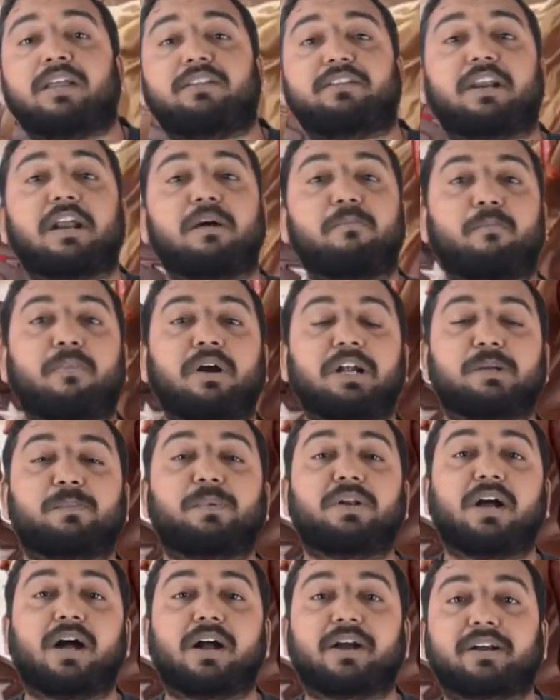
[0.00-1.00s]
There are
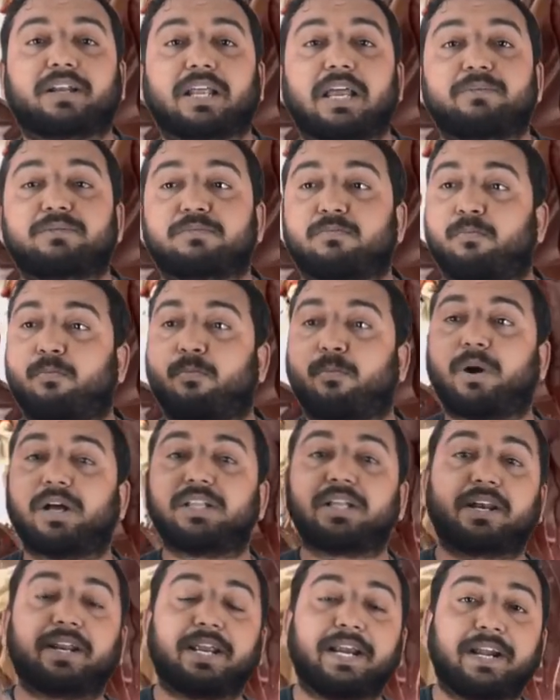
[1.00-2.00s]
multiple archetypes:
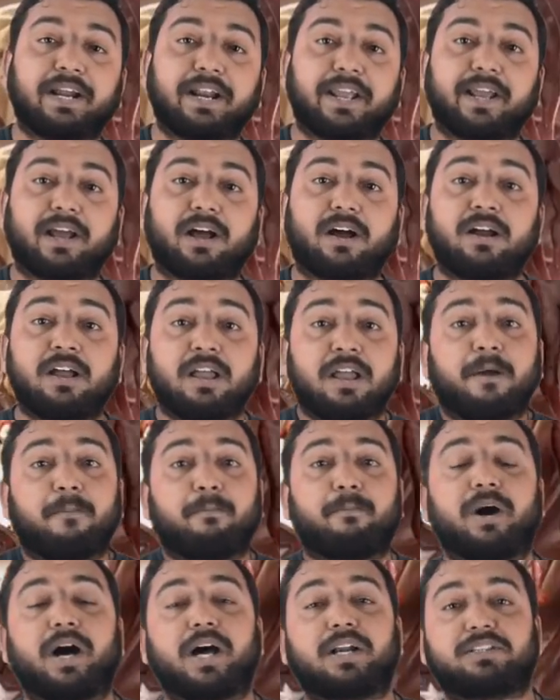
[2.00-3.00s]
Mother India,
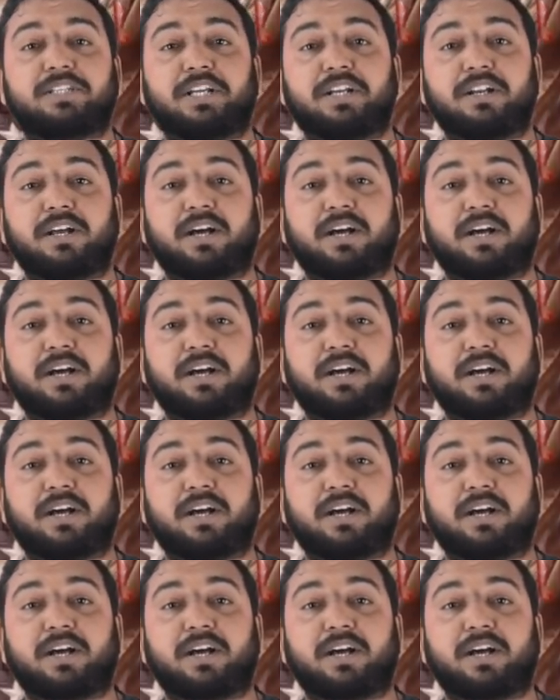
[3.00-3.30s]
Bharatiya